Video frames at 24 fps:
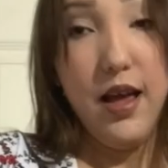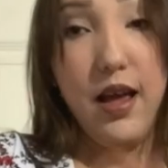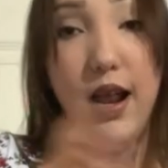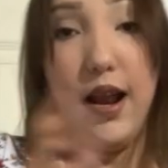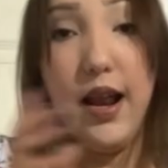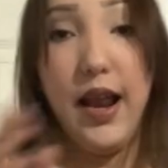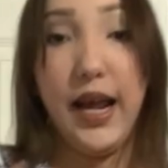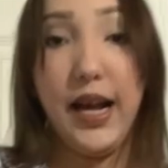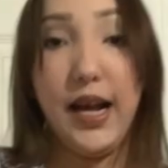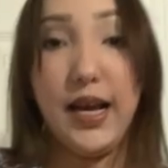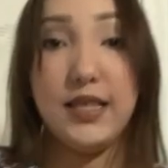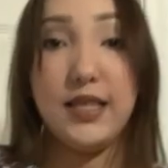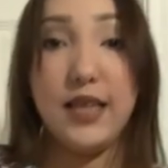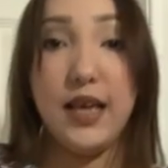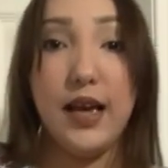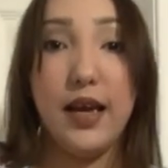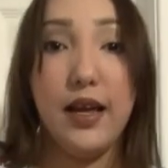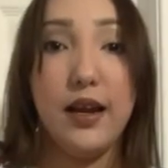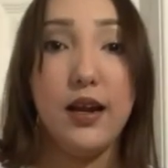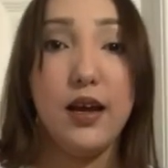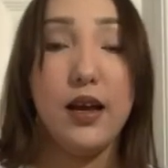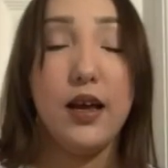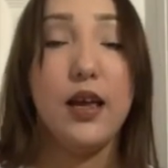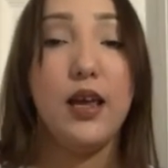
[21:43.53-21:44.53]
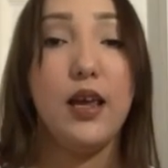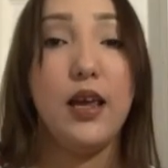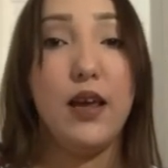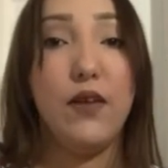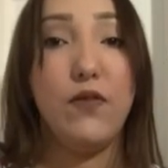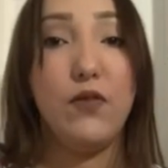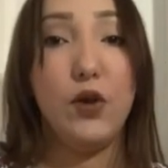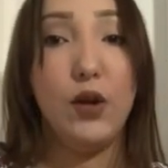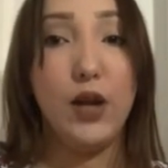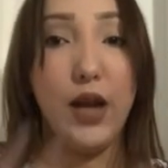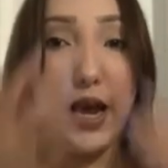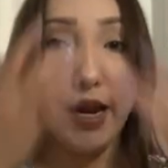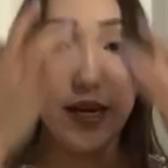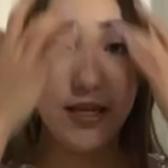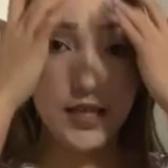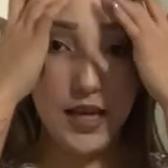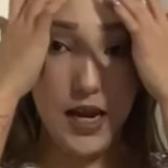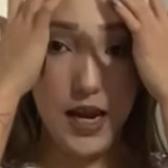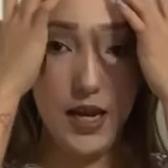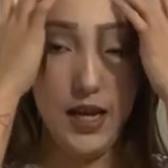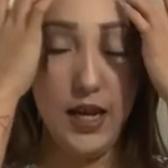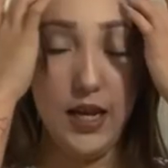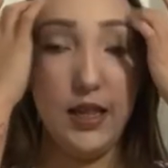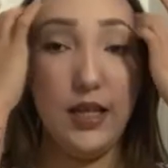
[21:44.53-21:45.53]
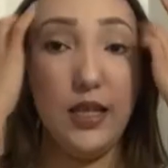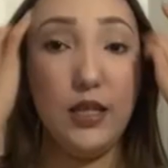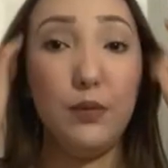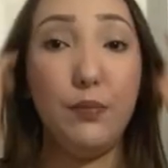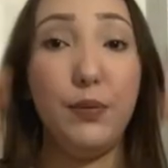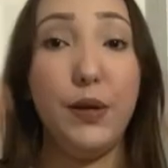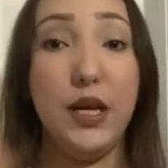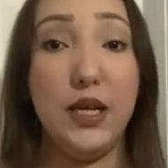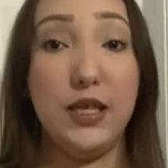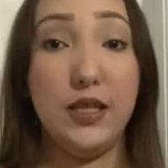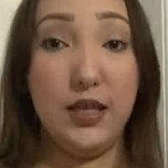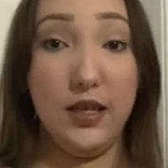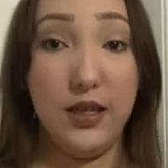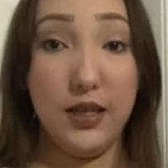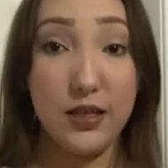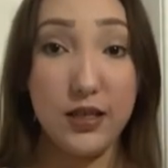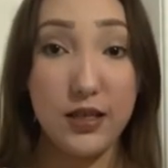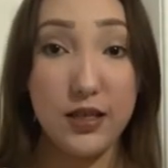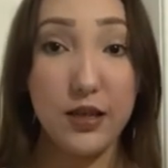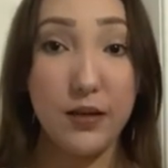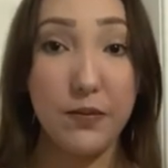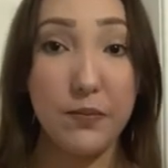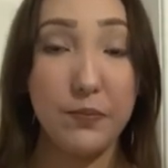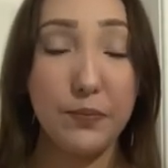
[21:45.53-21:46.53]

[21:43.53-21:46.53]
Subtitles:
Like I said, if you liked any of these pieces